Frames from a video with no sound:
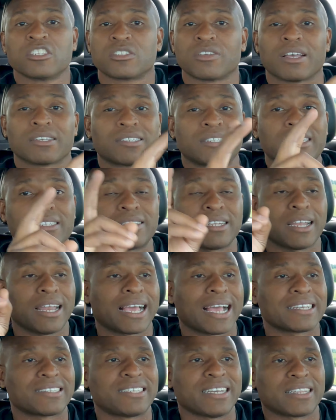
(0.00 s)
so i sent it
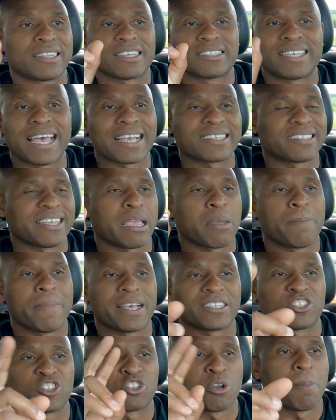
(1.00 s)
like i said the exact same
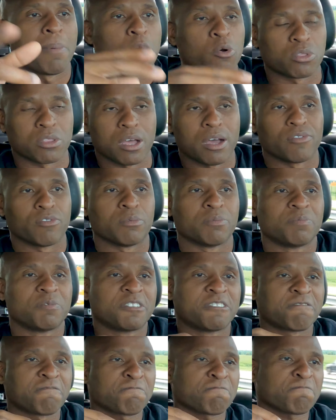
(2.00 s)
message to both of
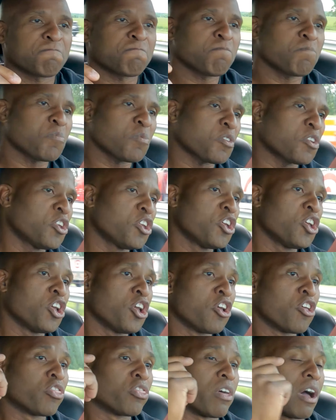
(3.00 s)

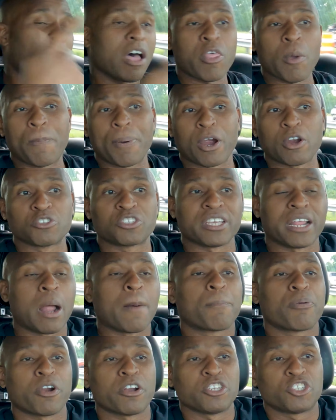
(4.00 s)
them the other person
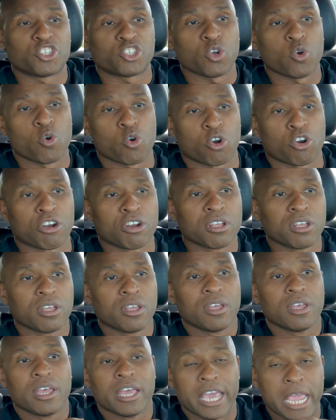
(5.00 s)
i'm pretty sure
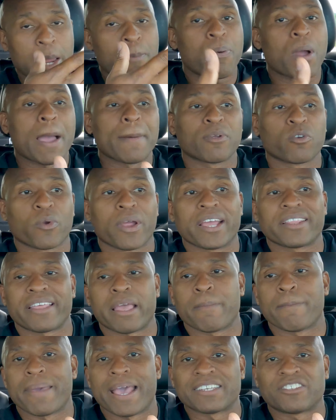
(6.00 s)
he probably read
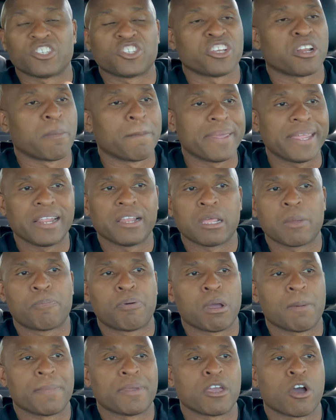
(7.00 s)
that message and immediately
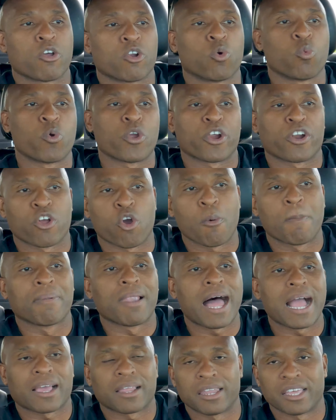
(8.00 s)
put me on a weirdo
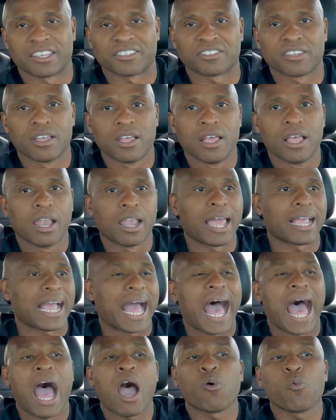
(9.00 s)
block list. Like
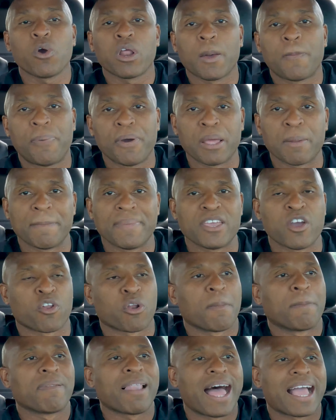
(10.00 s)
I would have put me
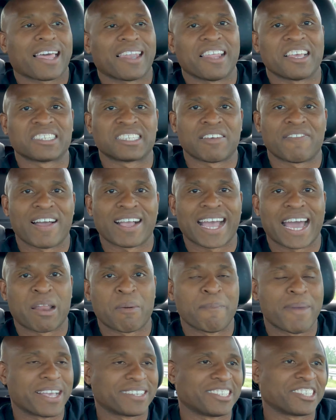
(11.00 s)
on a block list if I got
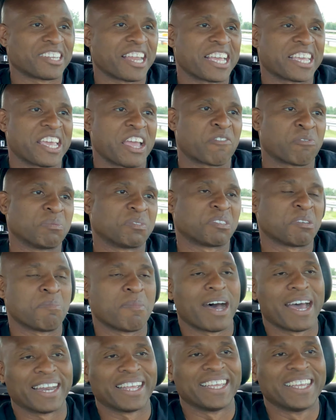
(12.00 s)
a message like that from
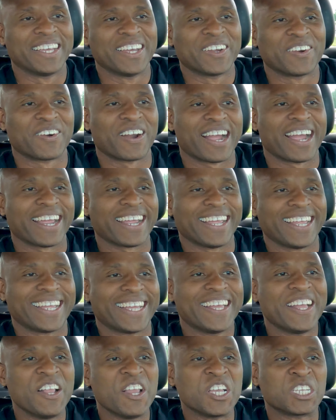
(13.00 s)
somebody,
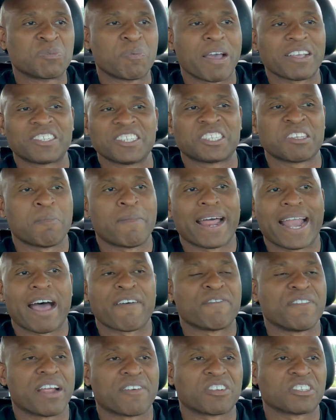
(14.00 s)
right? Especially somebody
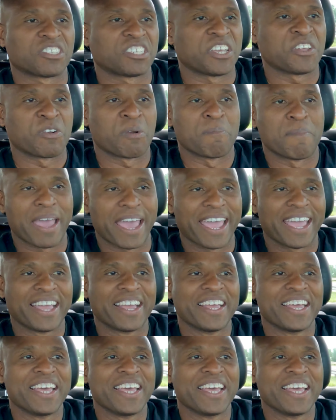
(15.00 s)
I've never seen or met.